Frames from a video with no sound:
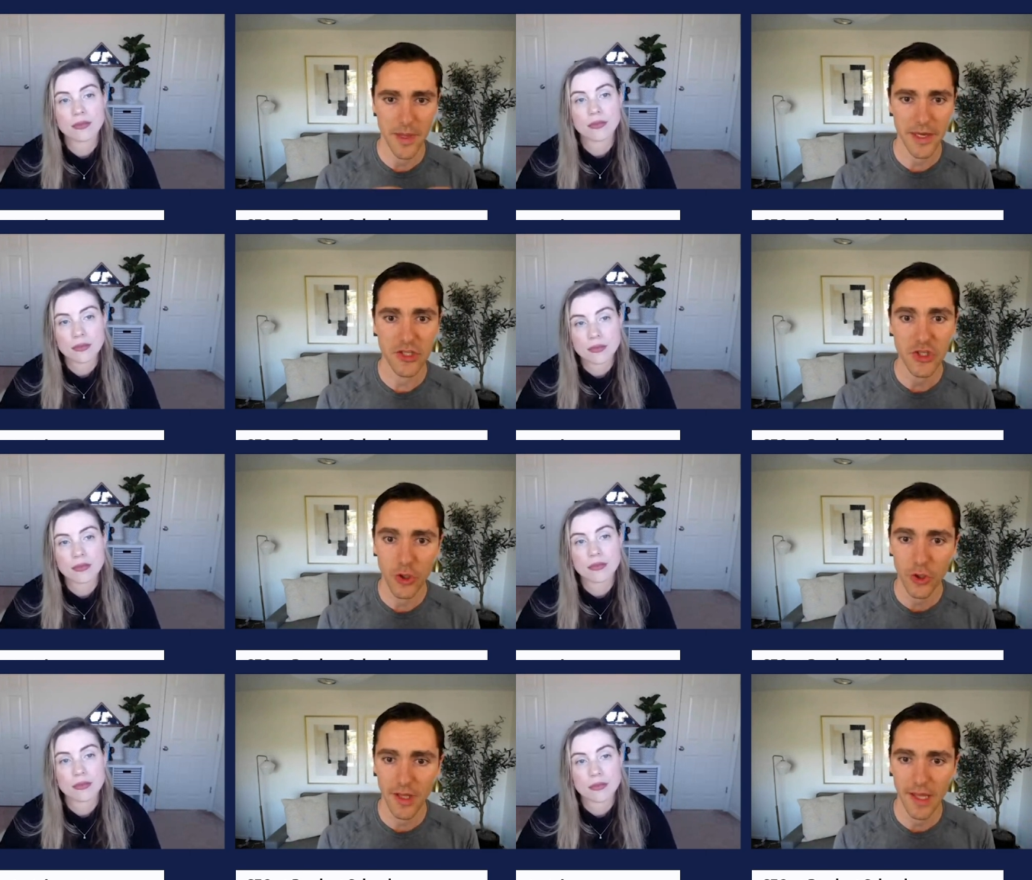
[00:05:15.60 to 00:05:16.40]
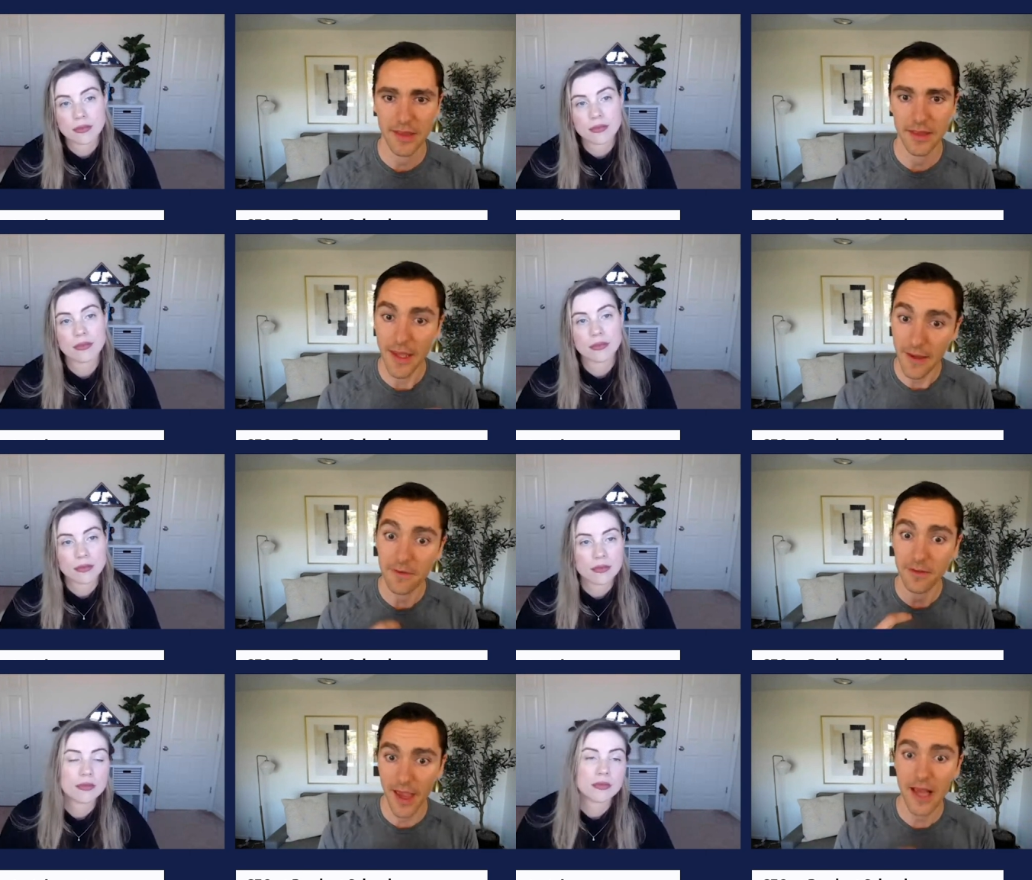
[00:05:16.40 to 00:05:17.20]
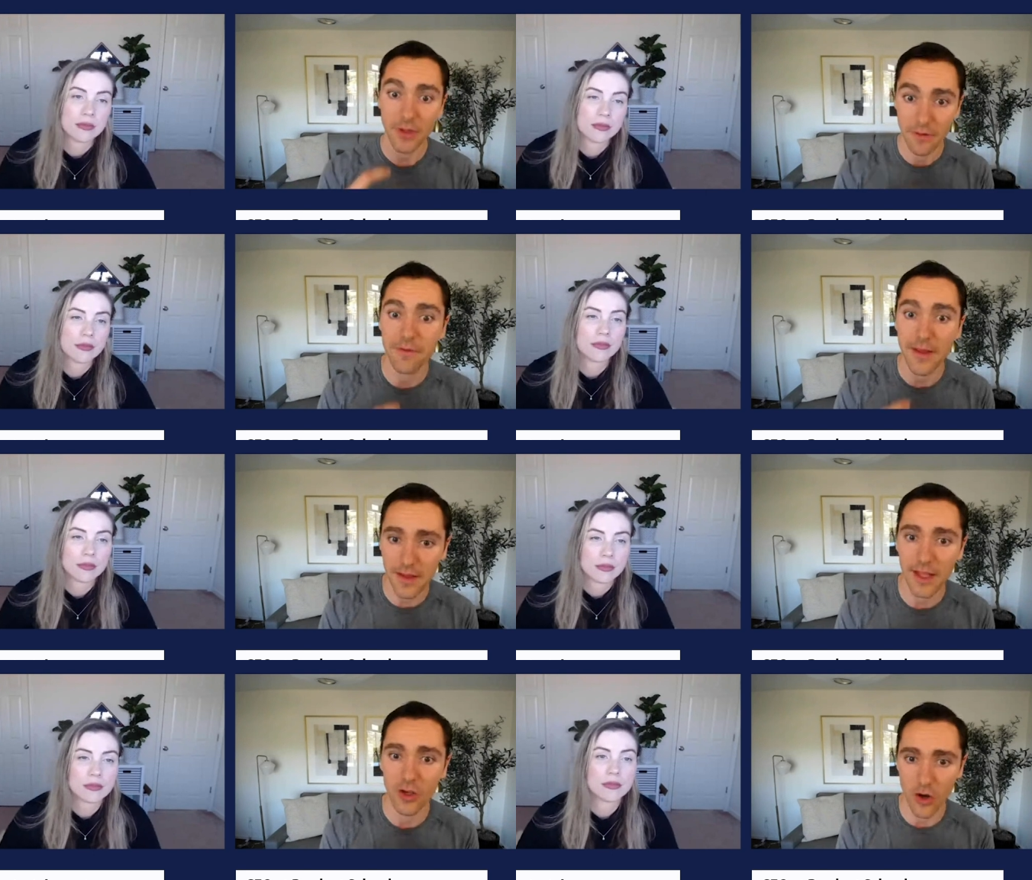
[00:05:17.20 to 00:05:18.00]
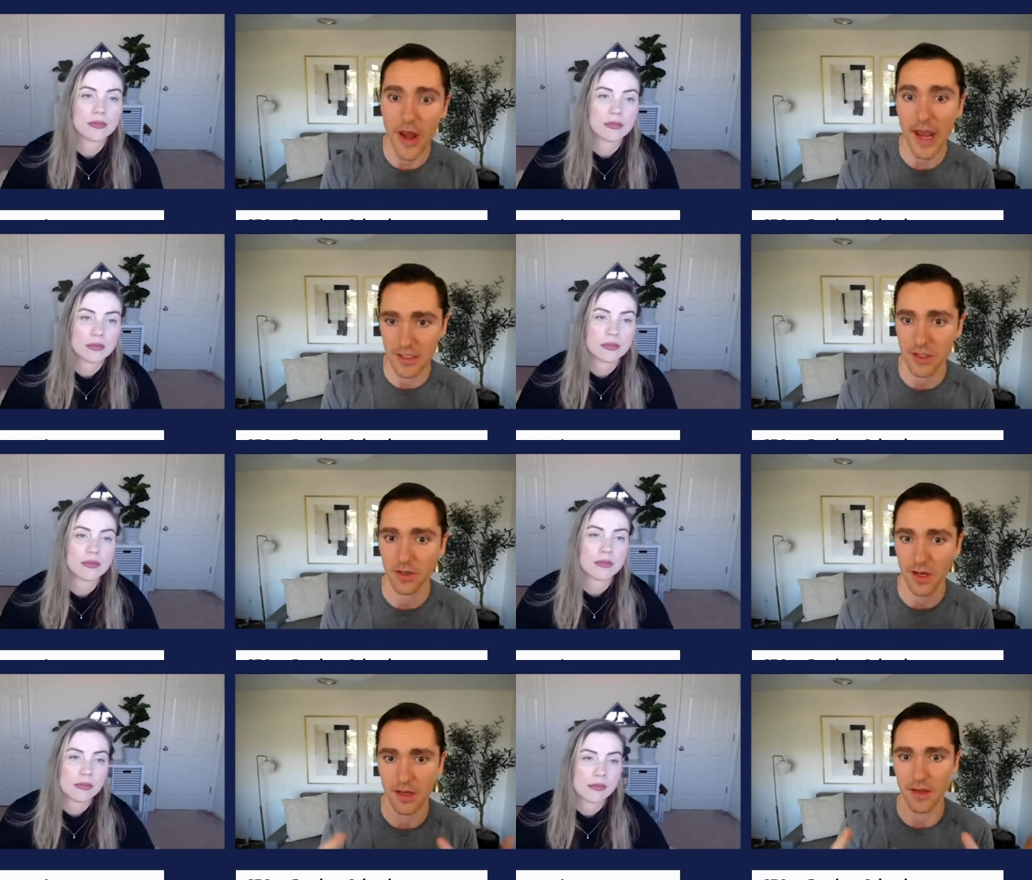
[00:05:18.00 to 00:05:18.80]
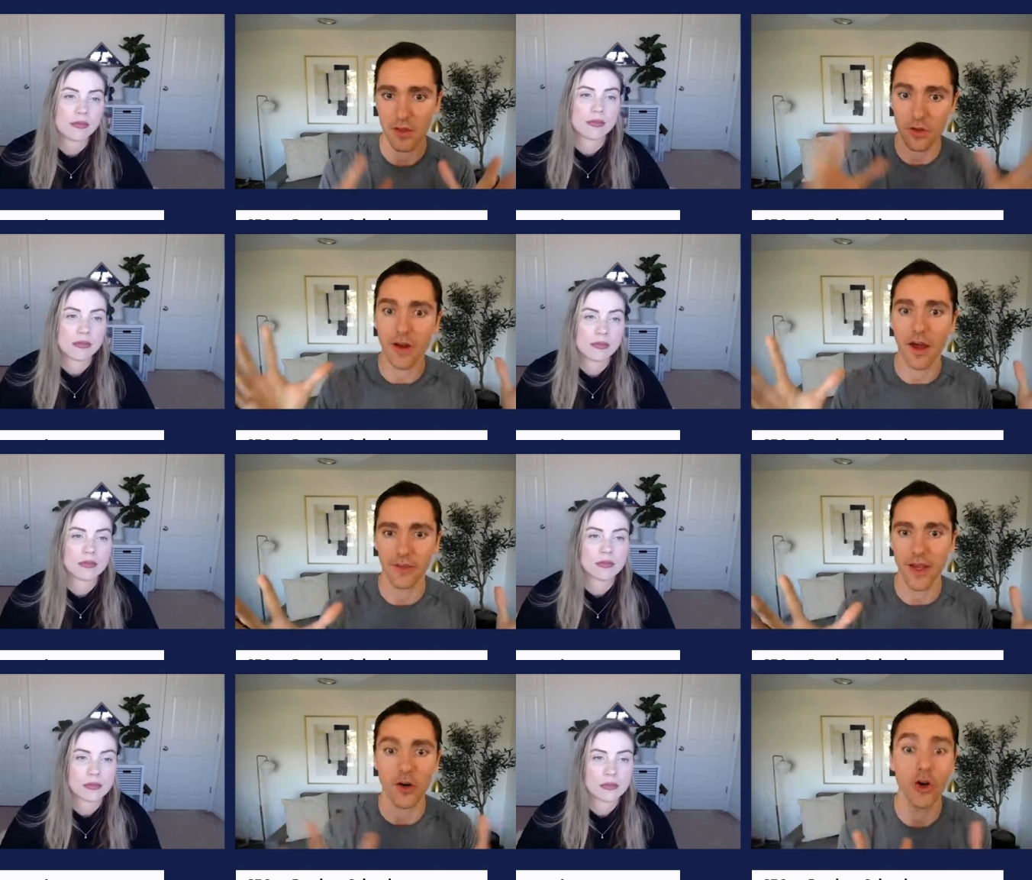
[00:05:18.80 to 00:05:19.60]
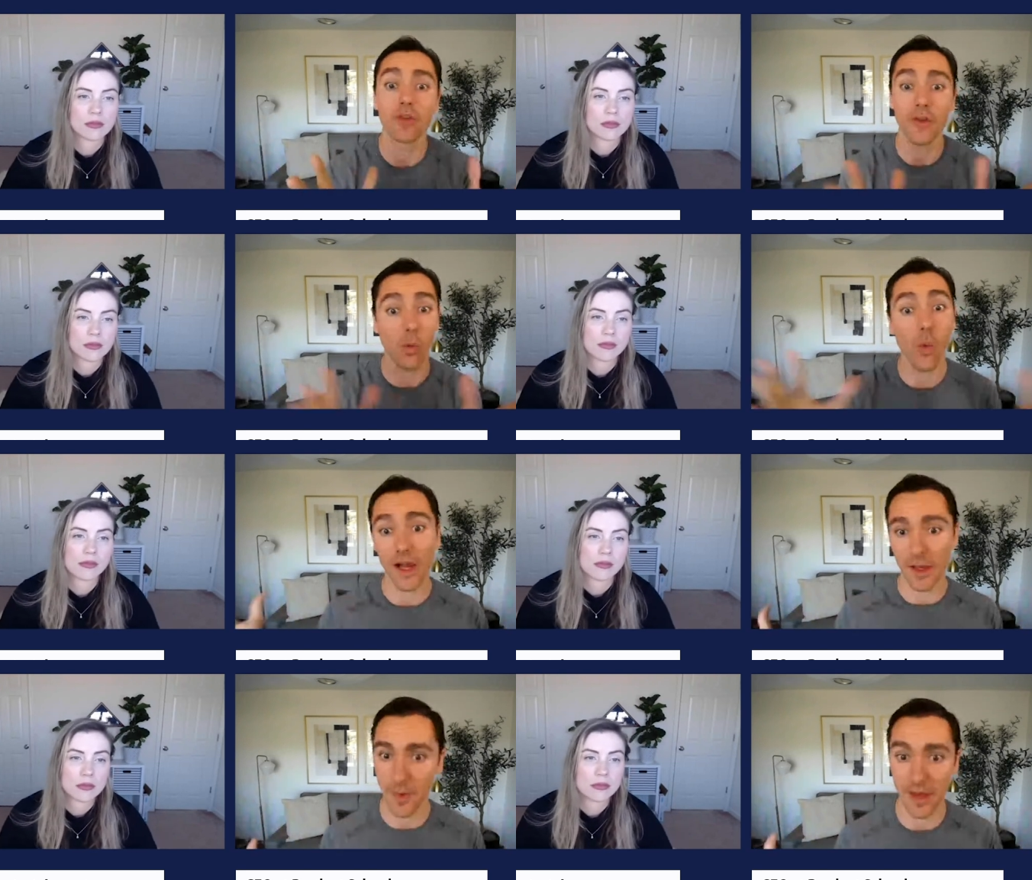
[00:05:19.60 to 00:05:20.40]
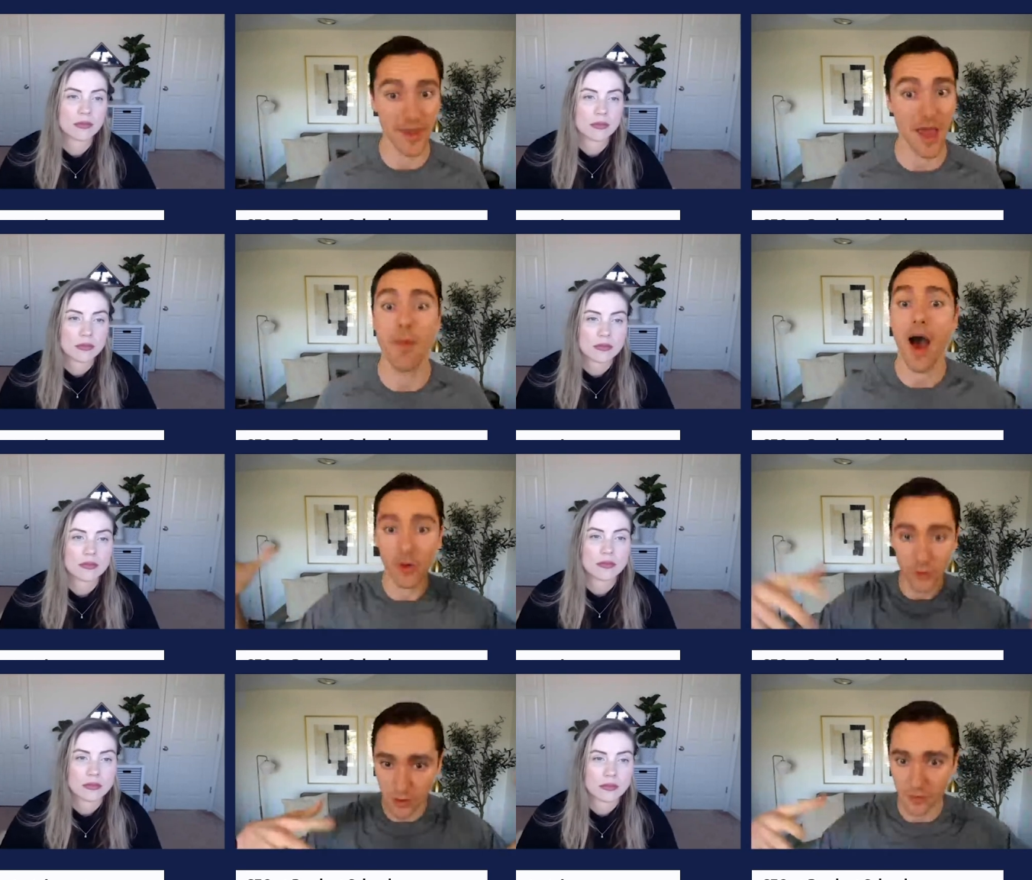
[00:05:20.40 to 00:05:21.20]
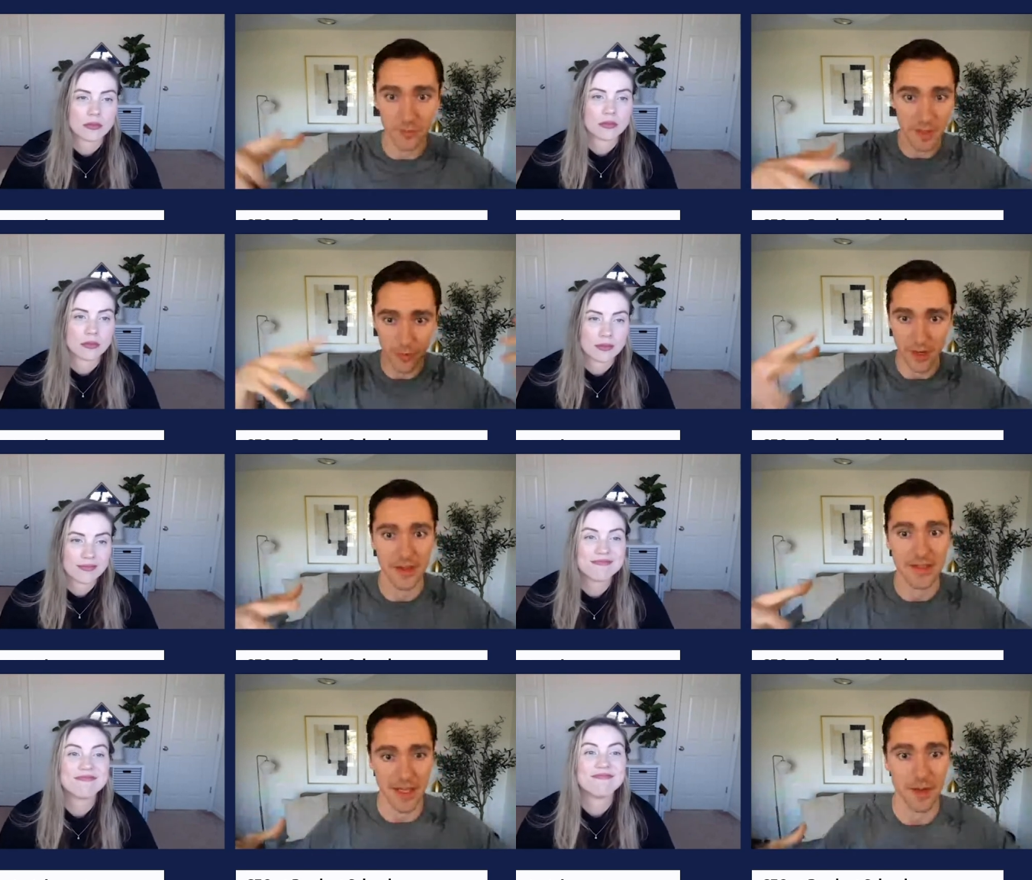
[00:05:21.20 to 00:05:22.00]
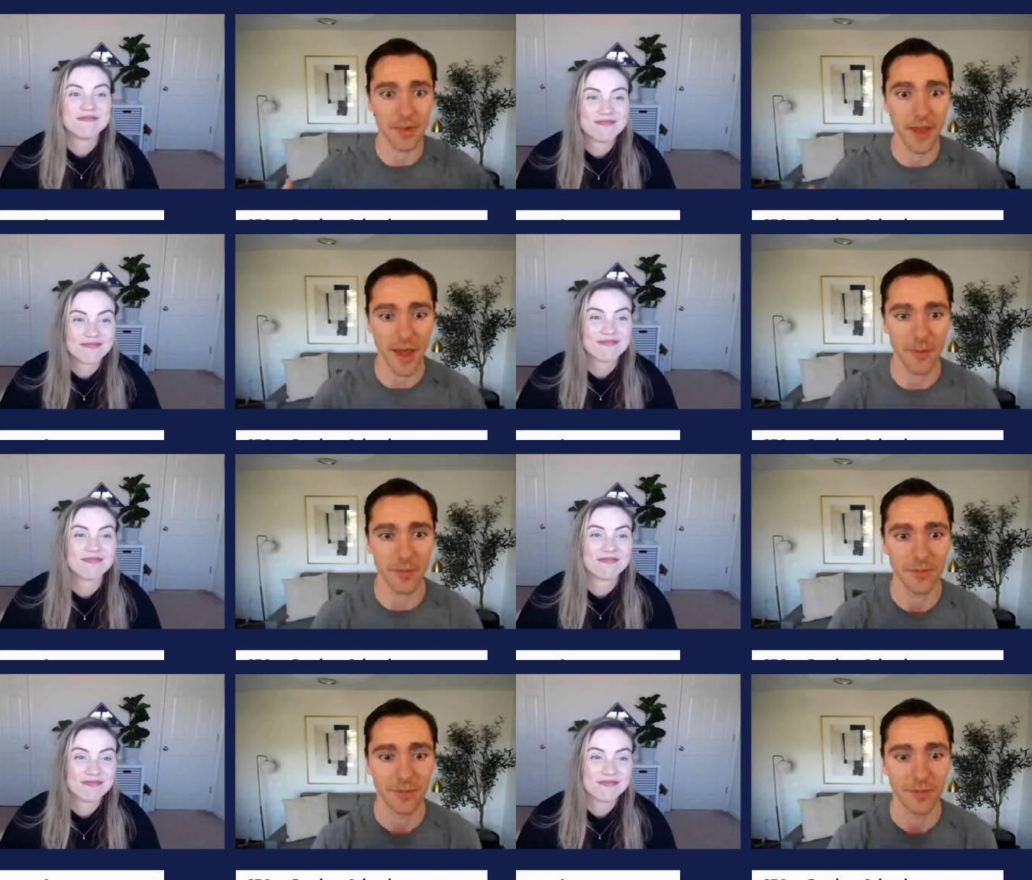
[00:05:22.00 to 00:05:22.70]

Speaker 1: making sure that they, they actually feel that connection and they don't they are not overwhelmed by the amount of people at the same time?